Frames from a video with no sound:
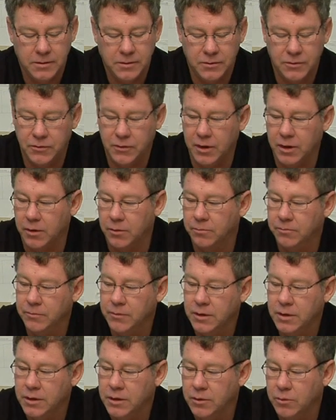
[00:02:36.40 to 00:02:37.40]
So
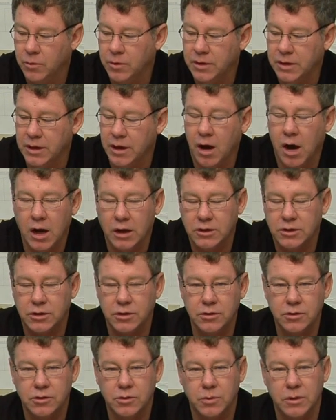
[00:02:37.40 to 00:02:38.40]
with the
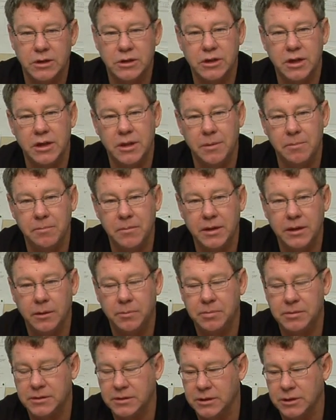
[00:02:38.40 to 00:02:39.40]
aux2 switch in the middle
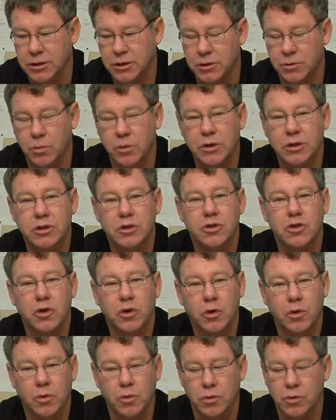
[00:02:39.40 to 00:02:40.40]
position, which is the
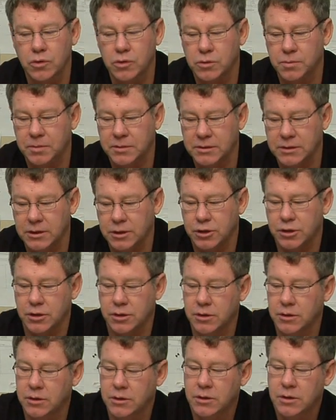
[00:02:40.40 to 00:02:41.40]
cruise
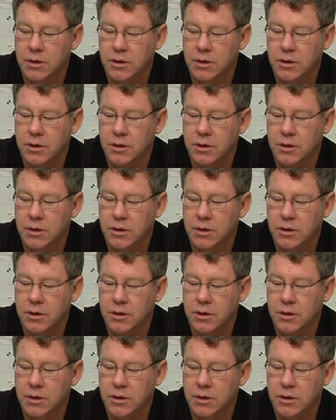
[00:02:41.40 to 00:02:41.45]
position,